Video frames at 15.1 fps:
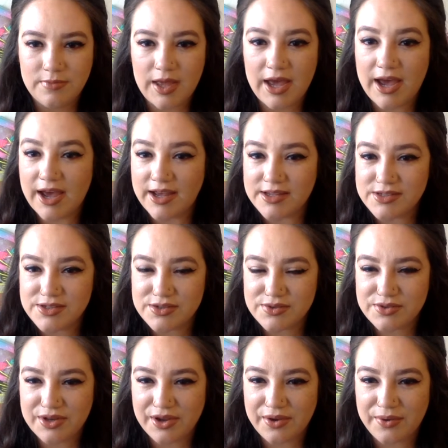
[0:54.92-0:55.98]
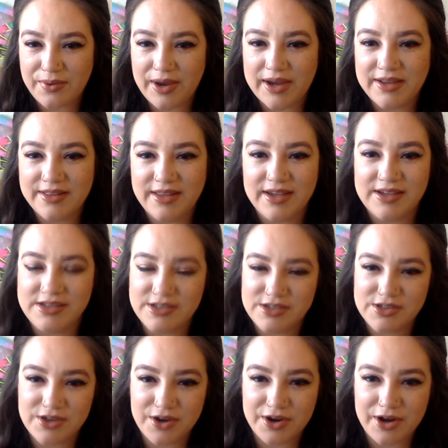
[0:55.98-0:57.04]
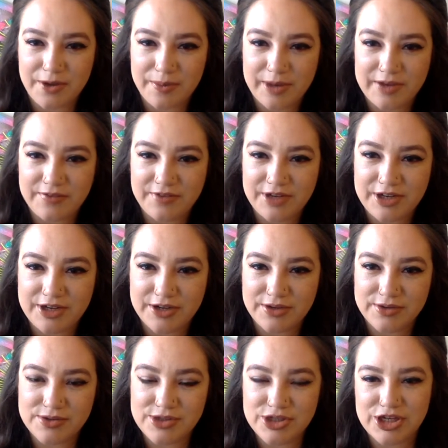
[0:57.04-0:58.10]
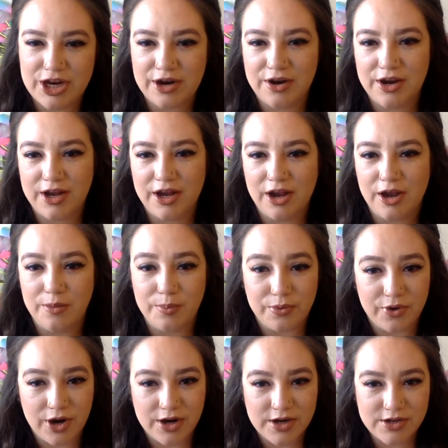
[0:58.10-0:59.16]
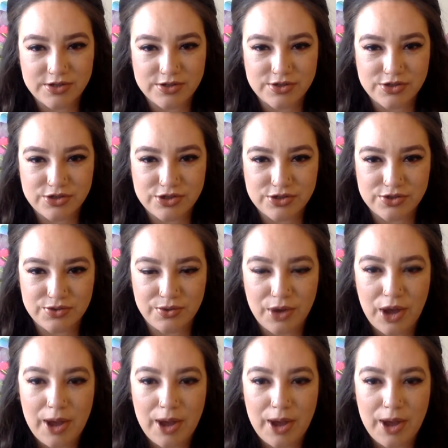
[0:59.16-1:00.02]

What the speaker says: As you know, I like to start out my videos sharing a product or two